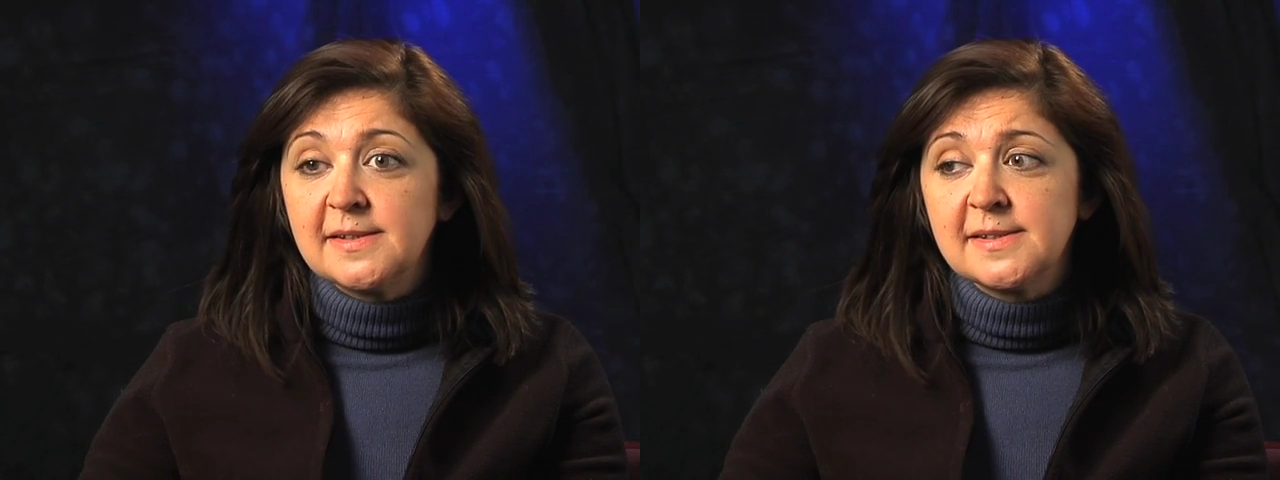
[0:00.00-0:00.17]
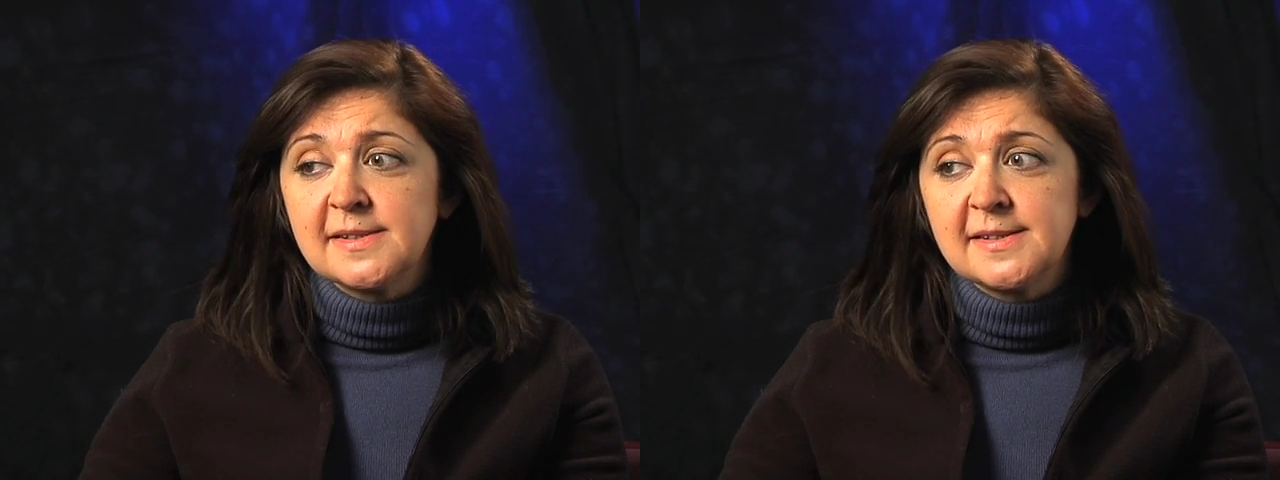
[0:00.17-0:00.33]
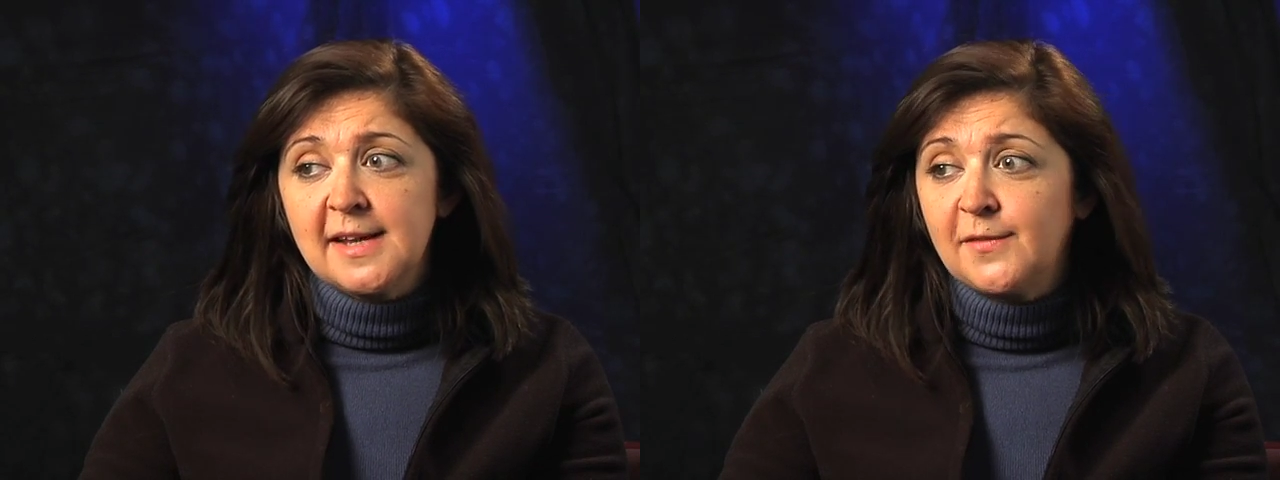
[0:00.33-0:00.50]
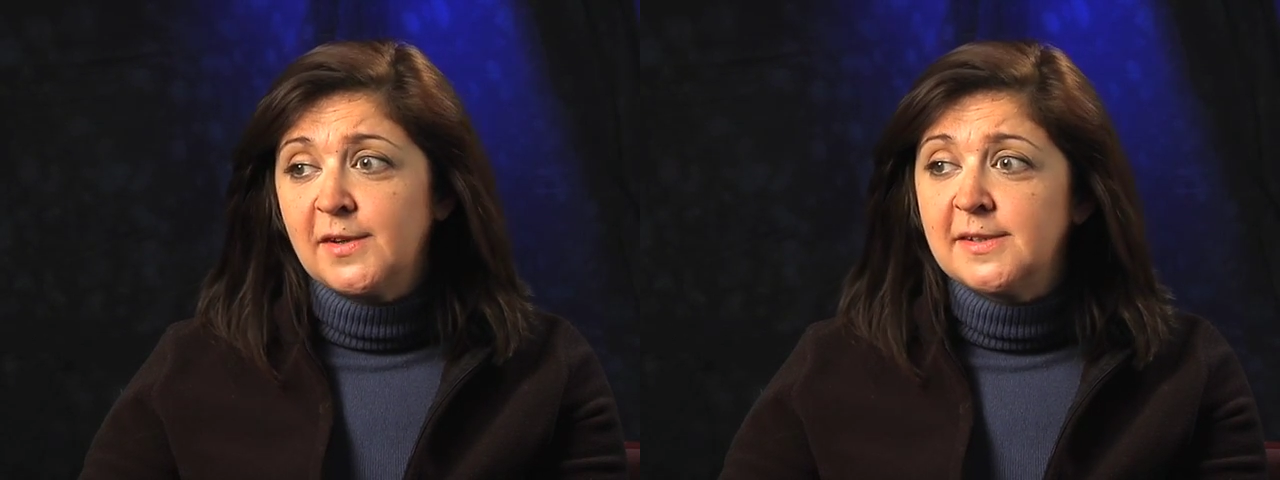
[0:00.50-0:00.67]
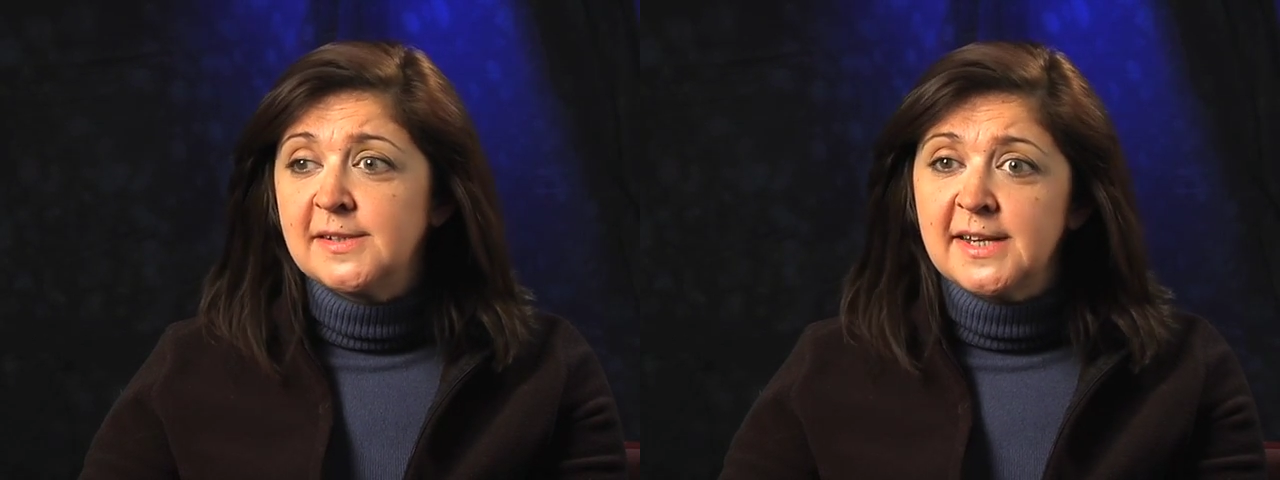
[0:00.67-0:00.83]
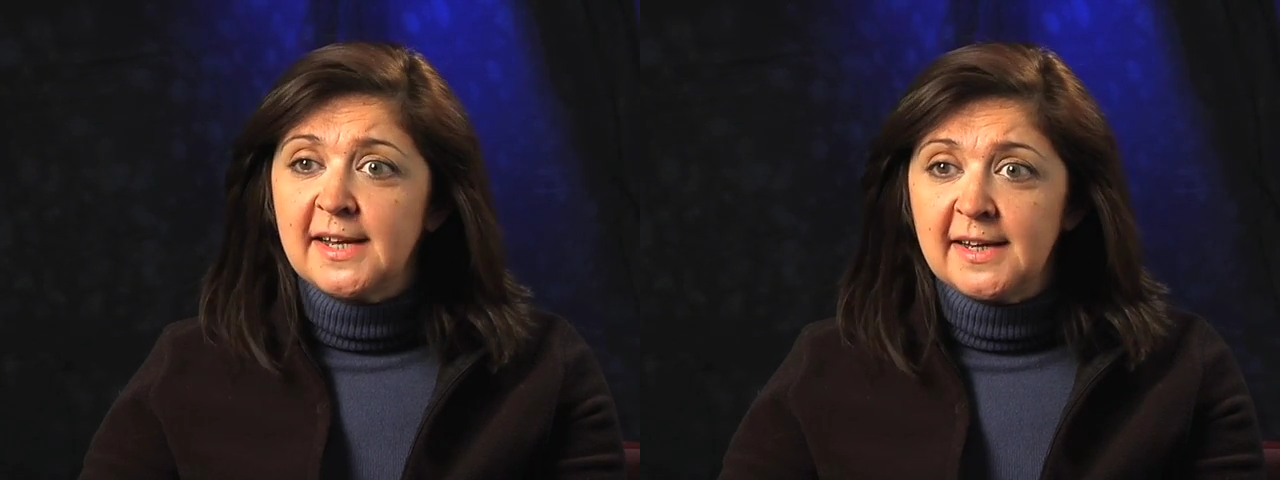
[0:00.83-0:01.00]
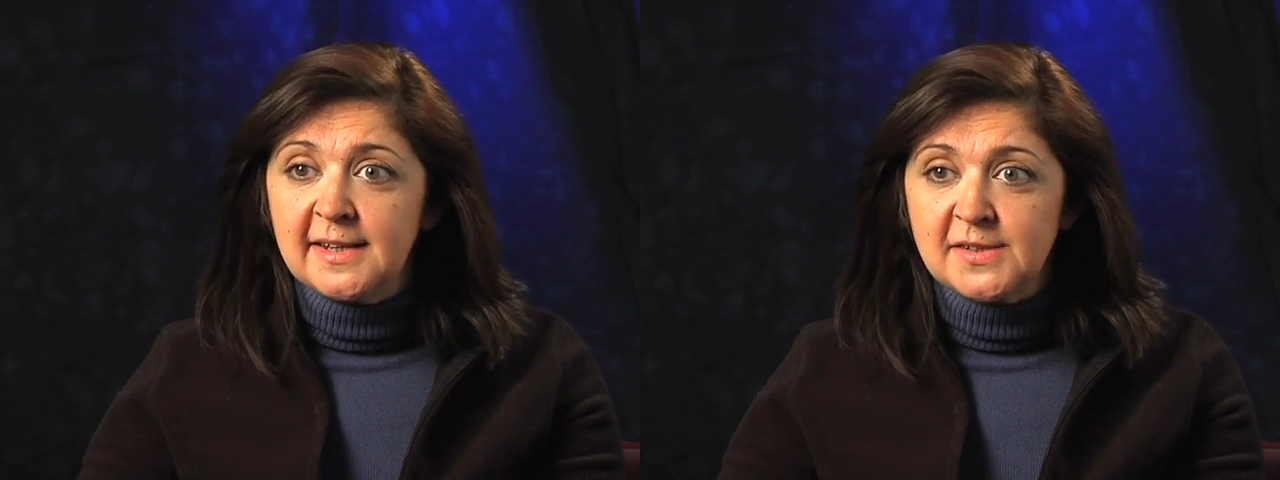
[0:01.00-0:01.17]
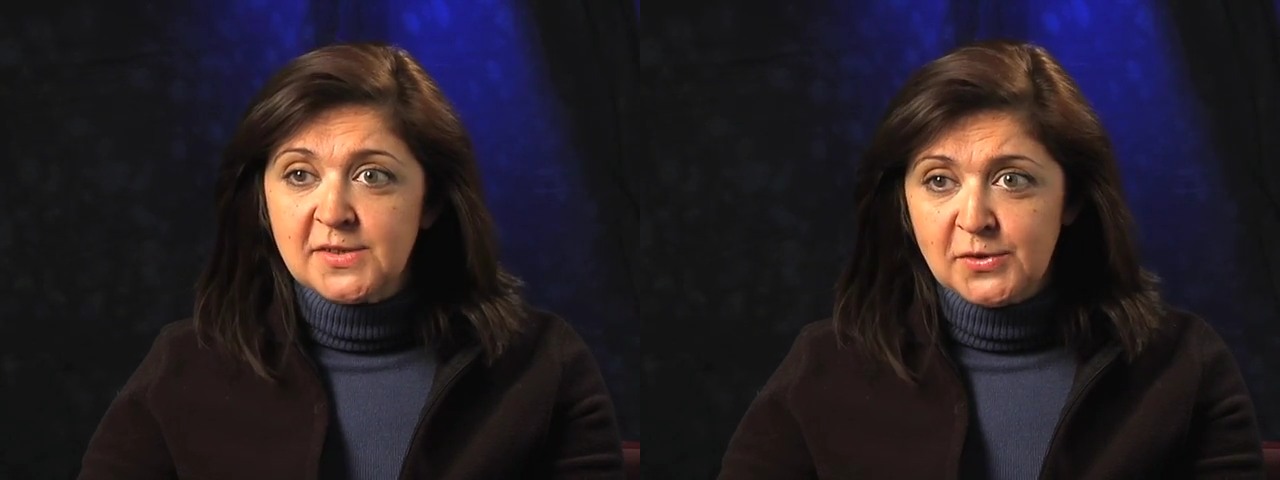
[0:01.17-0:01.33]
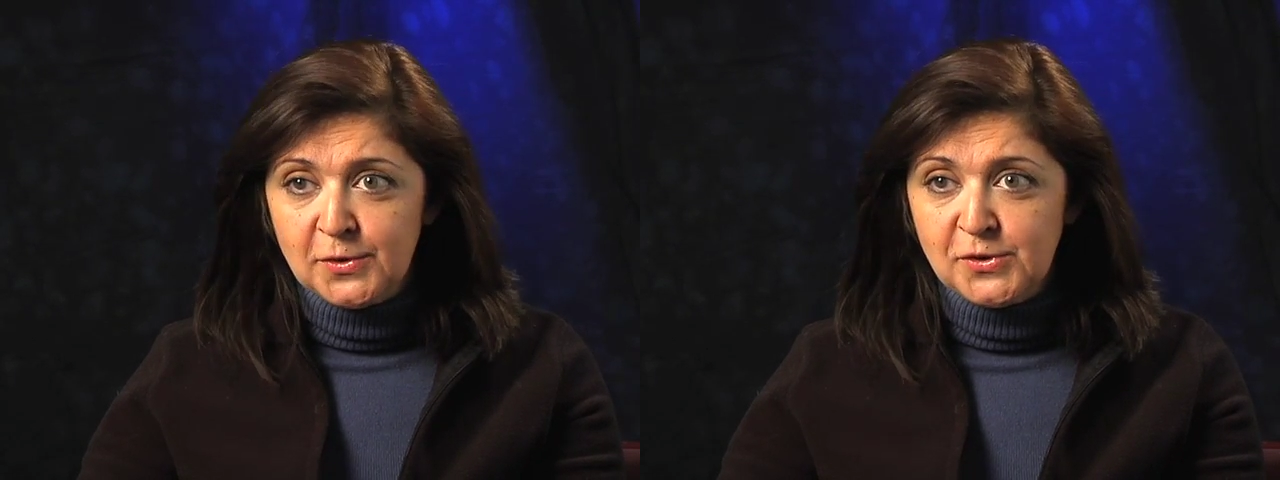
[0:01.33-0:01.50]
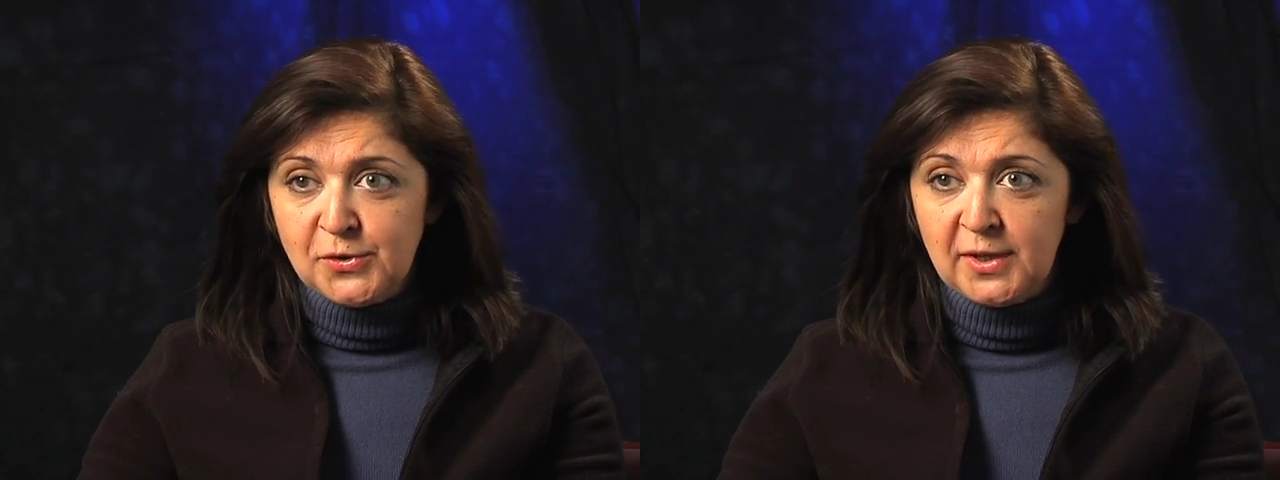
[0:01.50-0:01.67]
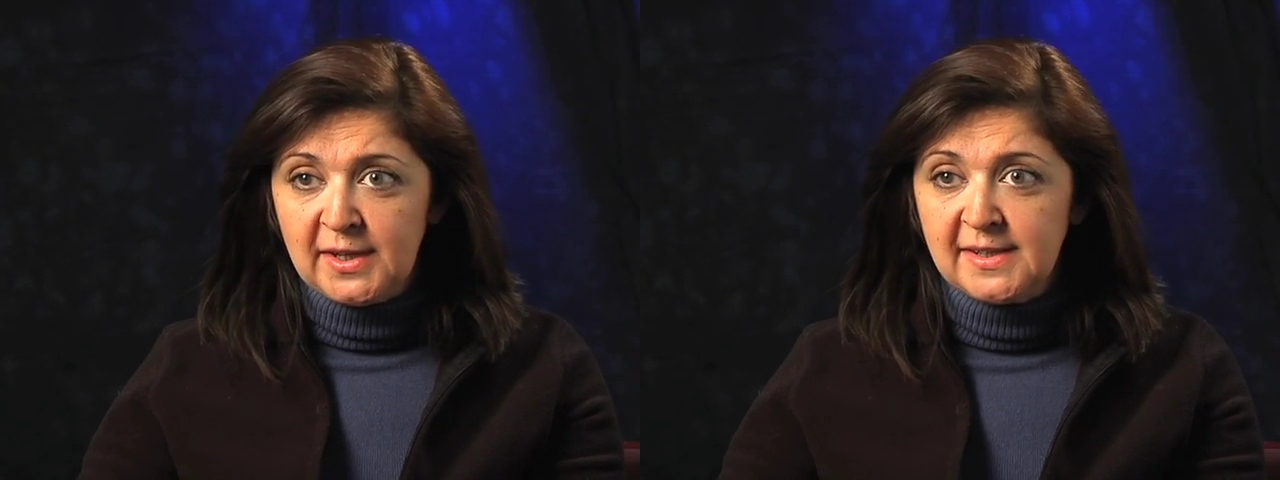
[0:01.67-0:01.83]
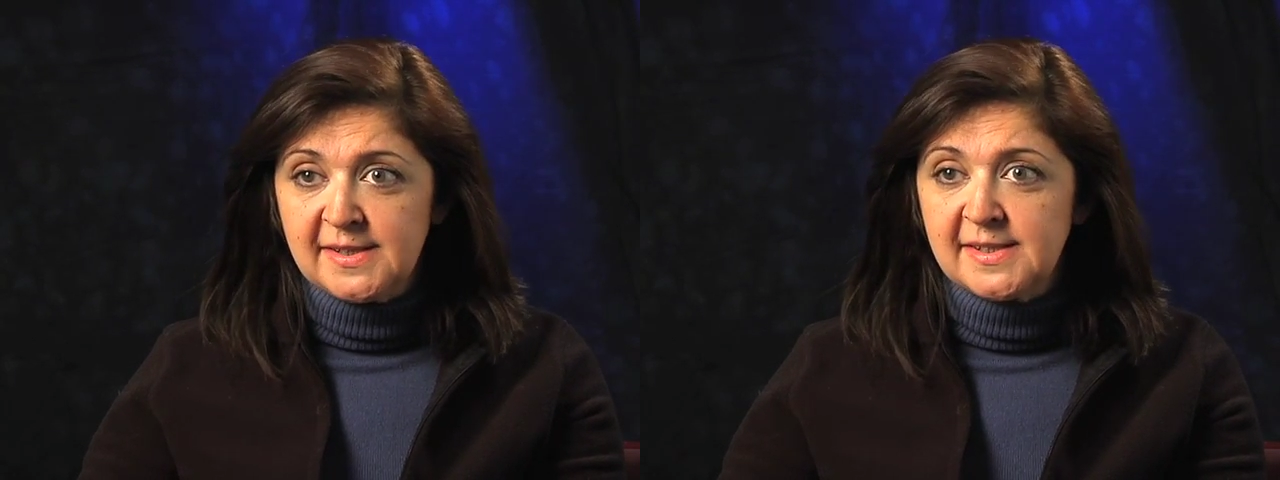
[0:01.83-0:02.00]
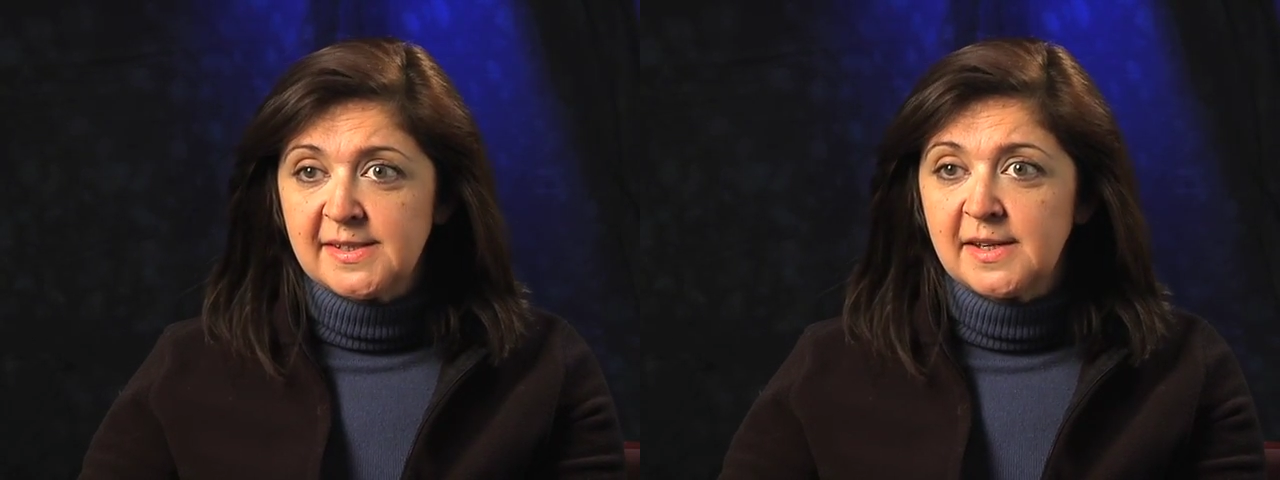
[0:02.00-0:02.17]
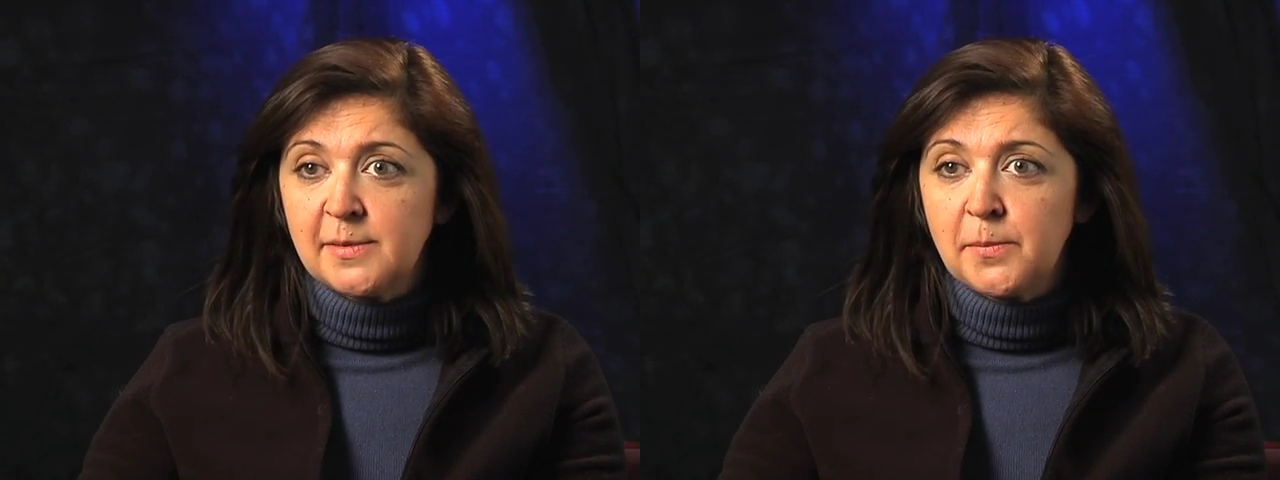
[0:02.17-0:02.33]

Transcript: 7 to 8 surgeries,